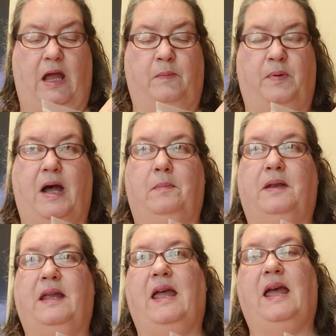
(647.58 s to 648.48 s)
I'll
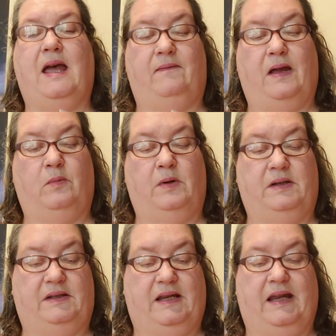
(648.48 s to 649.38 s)
probably have, I want
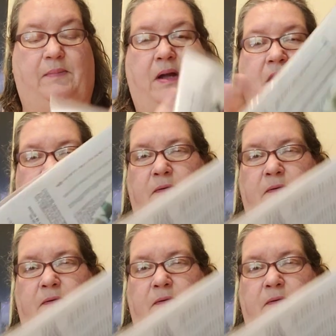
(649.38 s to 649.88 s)
to say I'll probably